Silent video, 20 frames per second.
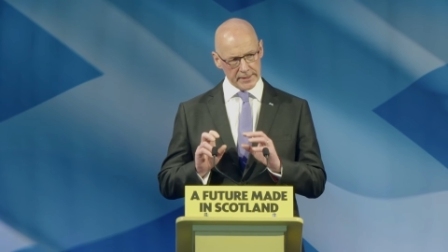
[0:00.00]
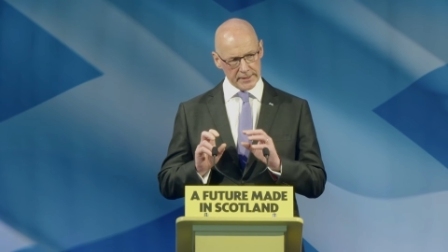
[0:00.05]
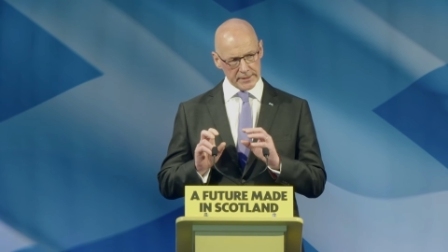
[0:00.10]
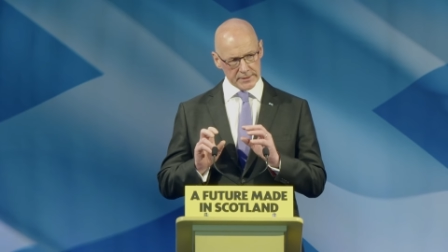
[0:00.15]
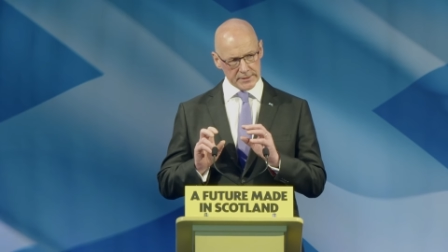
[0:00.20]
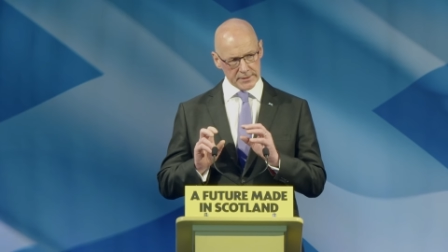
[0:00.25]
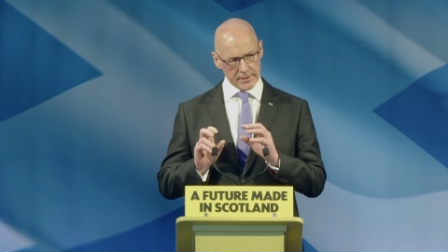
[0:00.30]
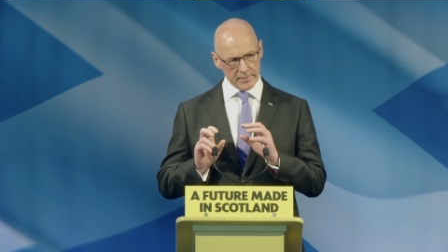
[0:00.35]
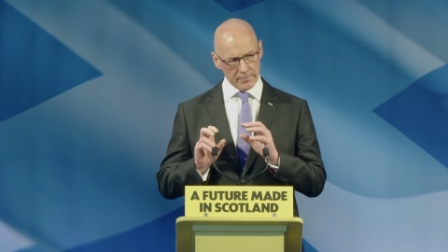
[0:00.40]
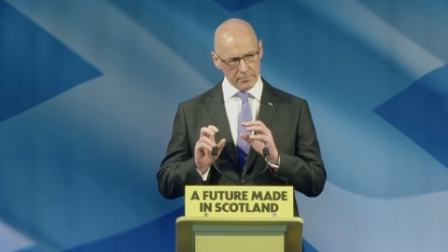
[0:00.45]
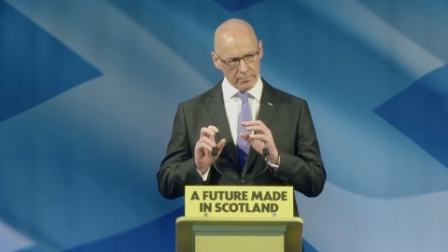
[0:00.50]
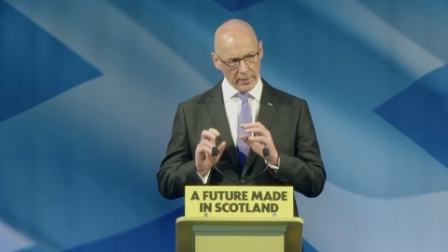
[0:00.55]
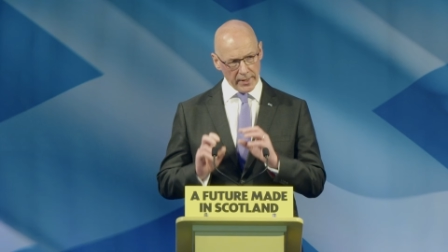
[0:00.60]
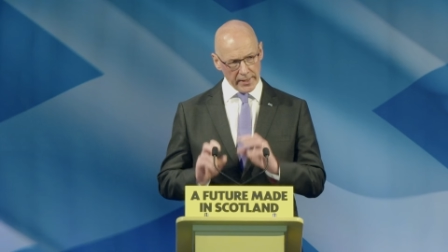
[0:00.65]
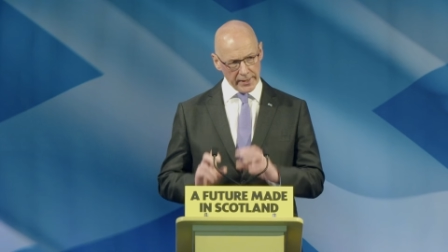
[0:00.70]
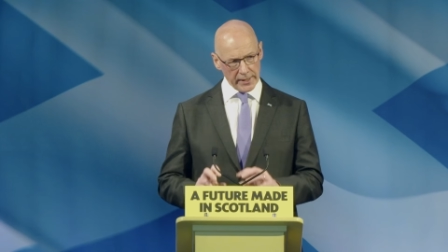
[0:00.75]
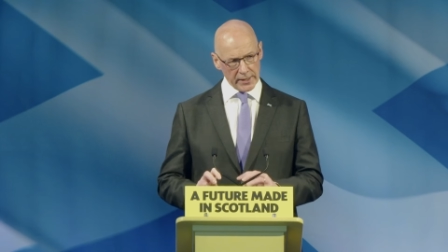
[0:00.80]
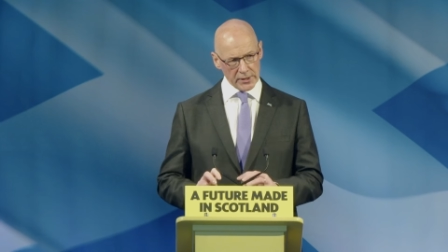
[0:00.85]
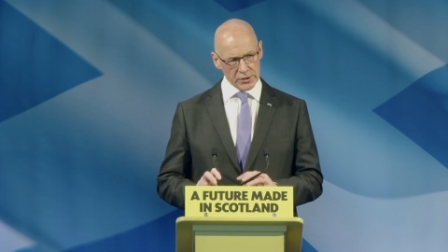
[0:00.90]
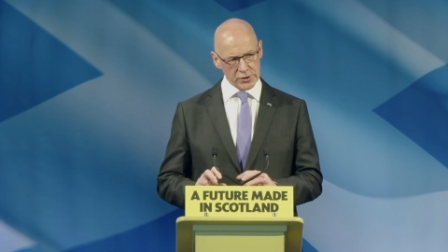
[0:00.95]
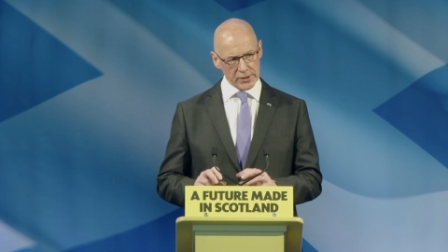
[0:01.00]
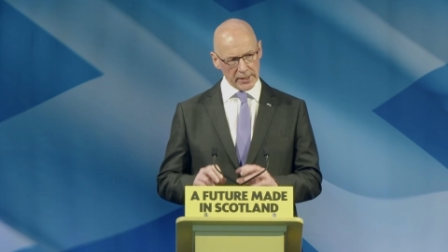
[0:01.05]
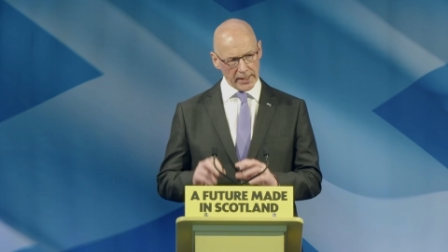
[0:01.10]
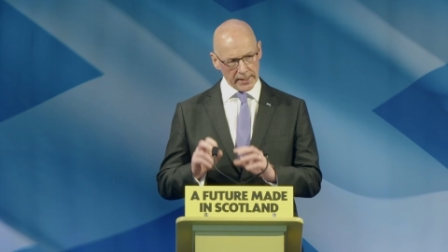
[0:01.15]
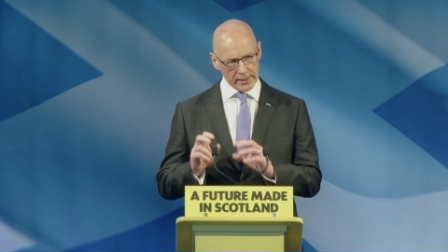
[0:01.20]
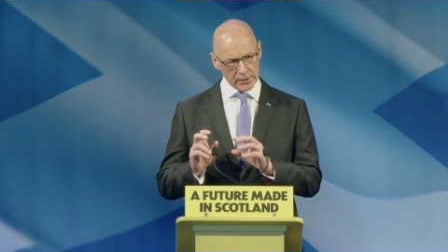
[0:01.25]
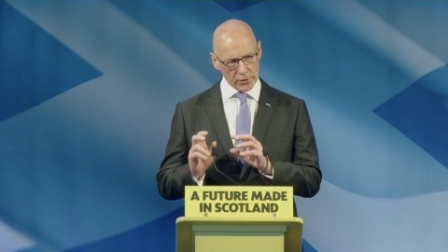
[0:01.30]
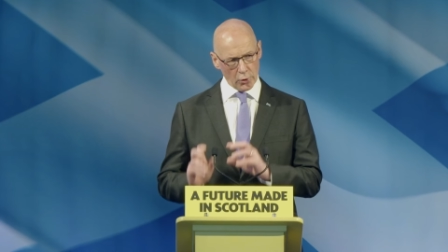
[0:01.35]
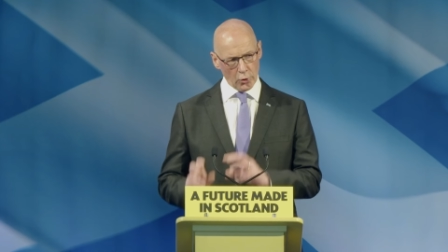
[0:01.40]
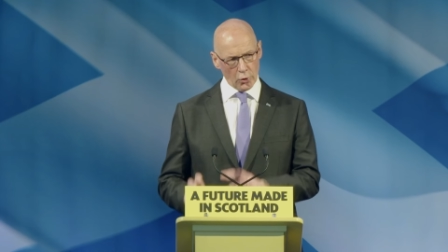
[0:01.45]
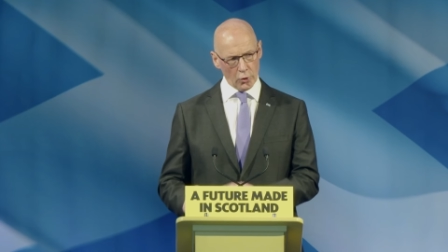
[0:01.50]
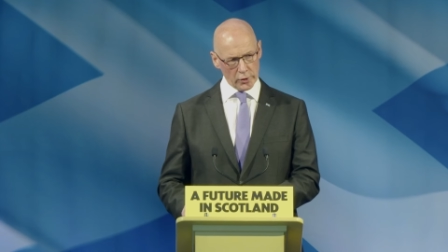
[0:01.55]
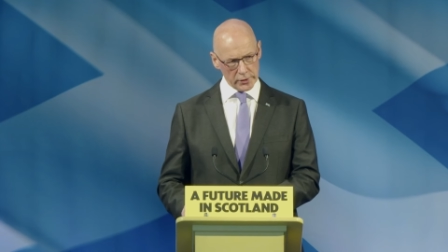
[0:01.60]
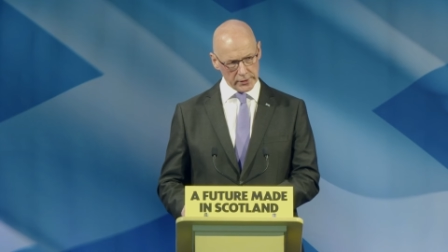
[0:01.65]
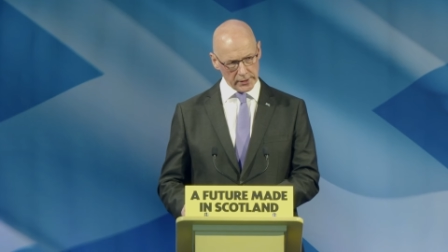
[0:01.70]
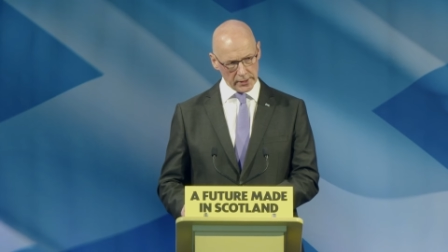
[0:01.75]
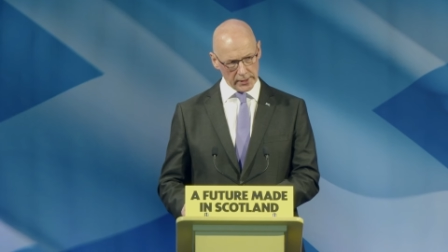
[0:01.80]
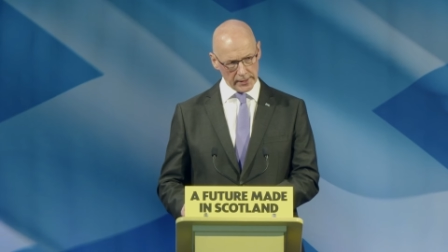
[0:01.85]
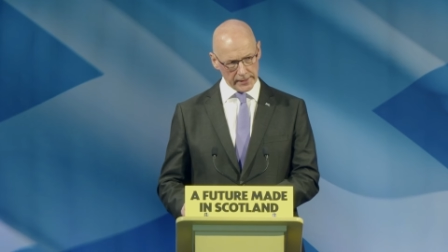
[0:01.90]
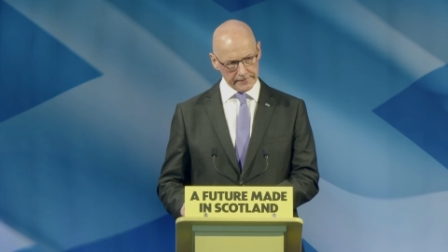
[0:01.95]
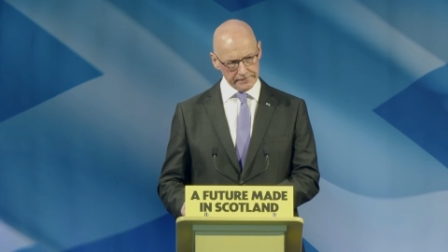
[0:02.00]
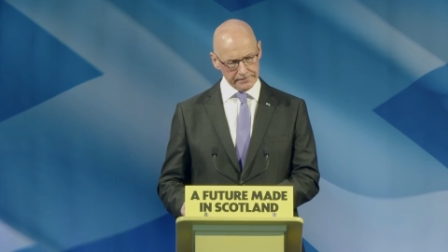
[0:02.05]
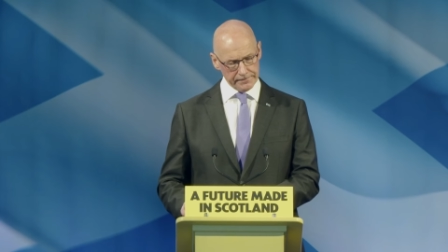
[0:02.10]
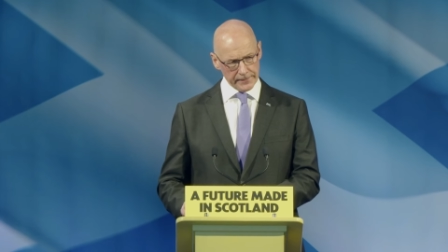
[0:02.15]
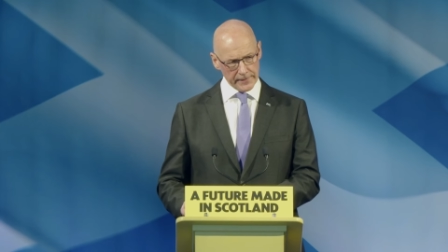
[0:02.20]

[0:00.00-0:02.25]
is managed and orderly